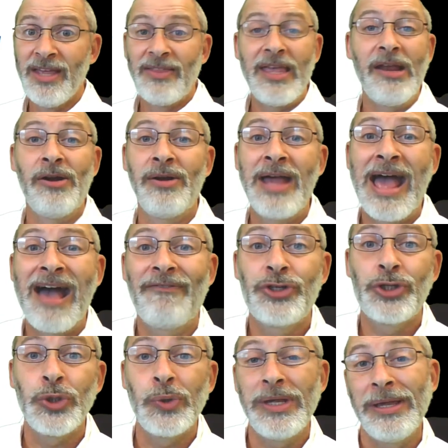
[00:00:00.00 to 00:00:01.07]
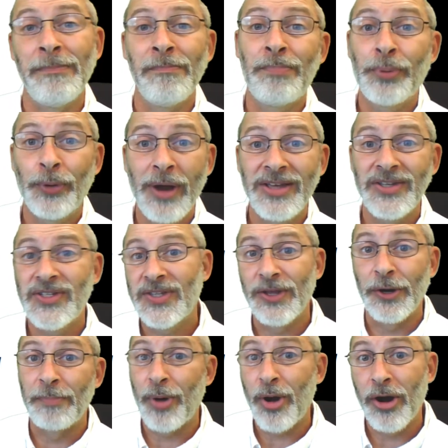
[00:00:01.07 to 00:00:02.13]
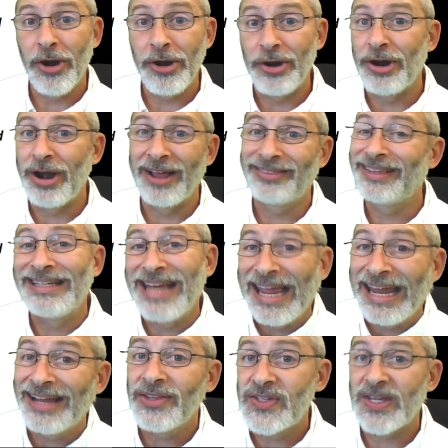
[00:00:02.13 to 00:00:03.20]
They don't have to impress their partner at the dance